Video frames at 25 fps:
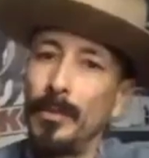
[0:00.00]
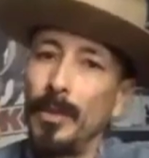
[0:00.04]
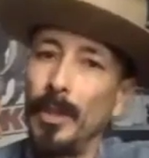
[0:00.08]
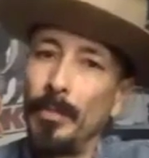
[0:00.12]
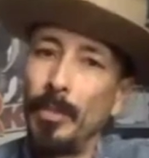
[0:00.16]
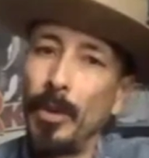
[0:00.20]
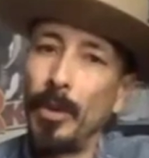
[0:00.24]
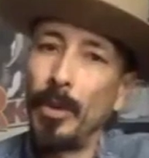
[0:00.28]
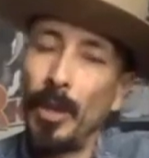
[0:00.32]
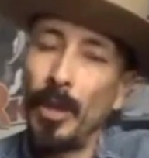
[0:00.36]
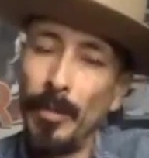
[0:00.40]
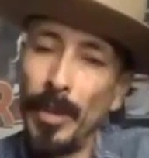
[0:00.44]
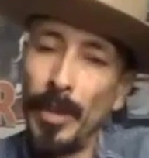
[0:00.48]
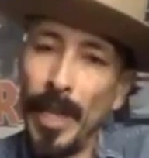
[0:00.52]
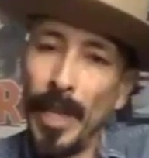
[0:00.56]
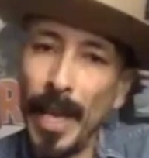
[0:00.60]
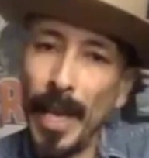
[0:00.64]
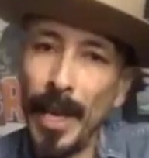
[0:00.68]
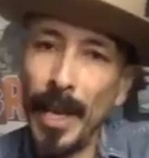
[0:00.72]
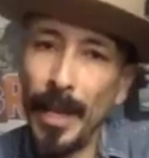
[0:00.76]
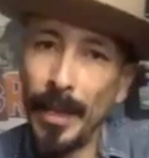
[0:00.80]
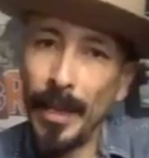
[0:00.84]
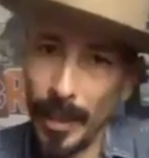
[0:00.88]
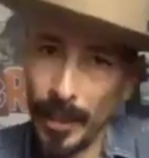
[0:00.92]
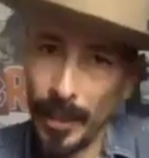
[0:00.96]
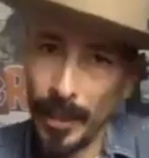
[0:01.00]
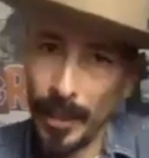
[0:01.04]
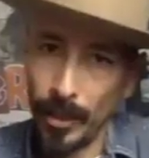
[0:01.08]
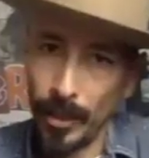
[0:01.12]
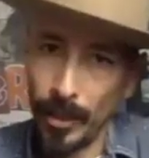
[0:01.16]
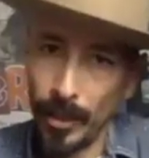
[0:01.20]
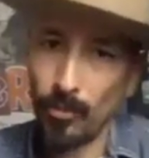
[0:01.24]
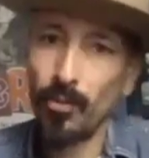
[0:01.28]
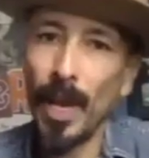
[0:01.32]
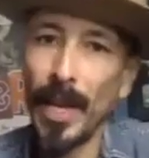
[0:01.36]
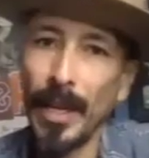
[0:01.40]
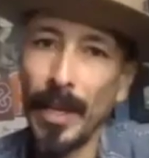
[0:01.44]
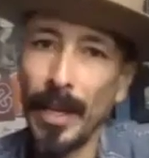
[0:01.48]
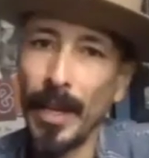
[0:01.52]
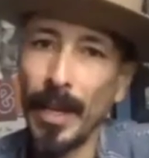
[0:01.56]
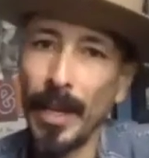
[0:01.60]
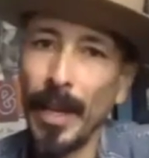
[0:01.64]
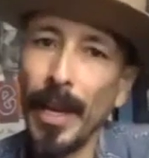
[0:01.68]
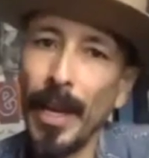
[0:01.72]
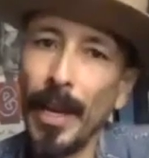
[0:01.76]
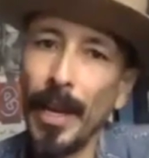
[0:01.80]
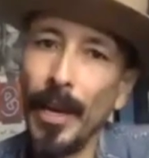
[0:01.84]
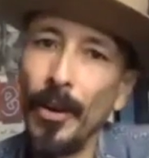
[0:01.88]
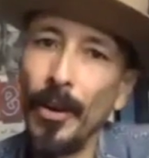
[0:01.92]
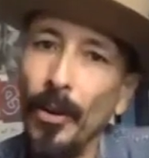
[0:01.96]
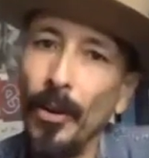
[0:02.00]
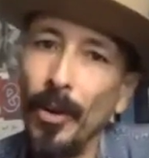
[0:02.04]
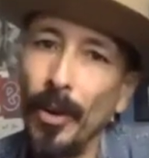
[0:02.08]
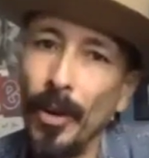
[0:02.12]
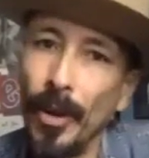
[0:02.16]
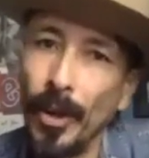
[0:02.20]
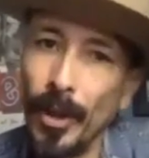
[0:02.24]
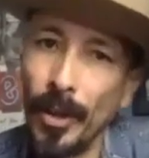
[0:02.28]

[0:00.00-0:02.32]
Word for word: department at, like, right now?